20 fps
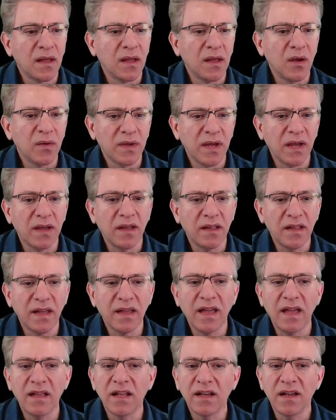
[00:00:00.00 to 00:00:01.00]
Okay, and
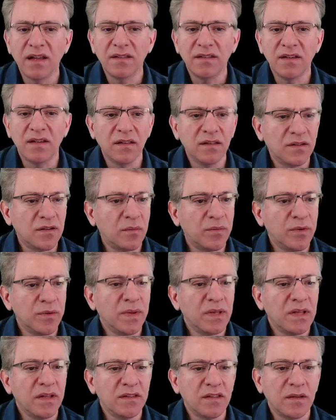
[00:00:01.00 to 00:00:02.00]
again, like I said,
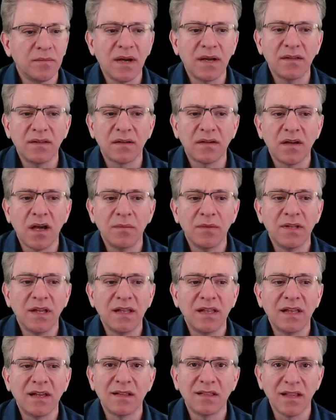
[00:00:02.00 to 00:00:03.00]
interoperability is about
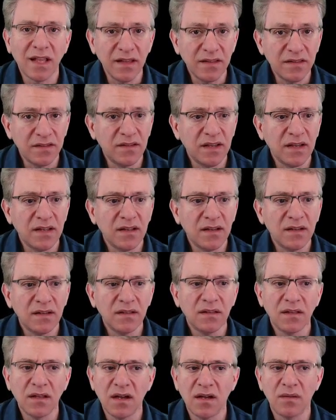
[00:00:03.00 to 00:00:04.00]
accommodating less data,
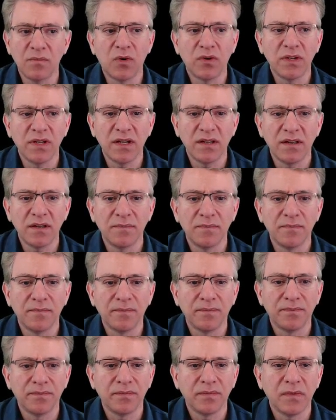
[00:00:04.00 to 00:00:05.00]
not more data.
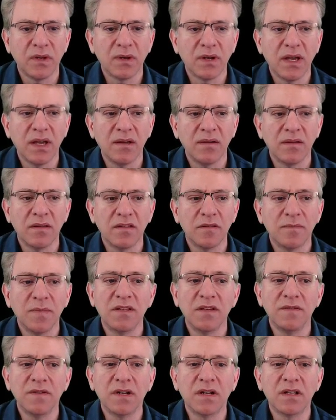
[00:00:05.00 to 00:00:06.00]
Okay,
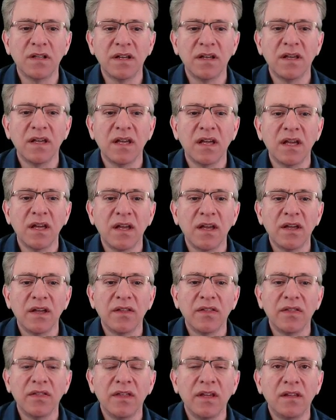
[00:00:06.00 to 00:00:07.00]
specifically,
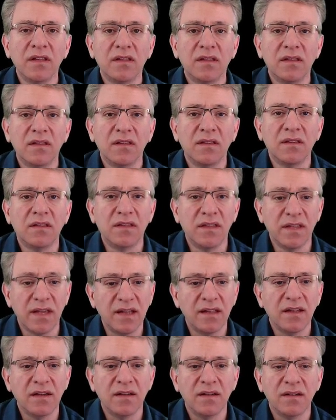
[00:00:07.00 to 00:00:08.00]
the
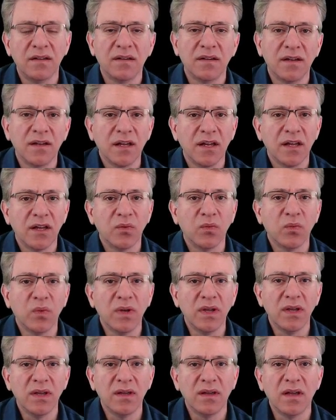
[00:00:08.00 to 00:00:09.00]
data
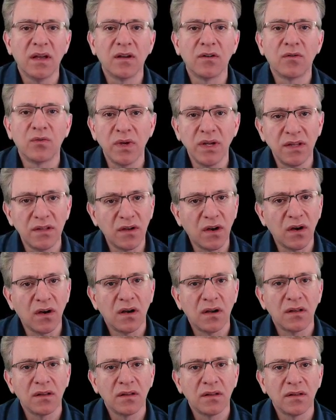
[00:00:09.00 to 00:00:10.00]
we agreed
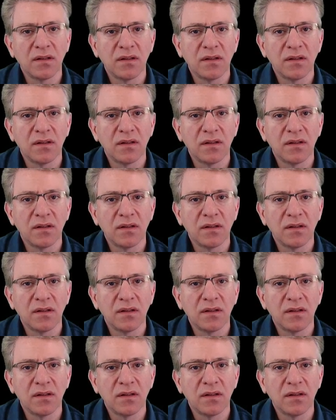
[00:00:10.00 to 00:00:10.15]
on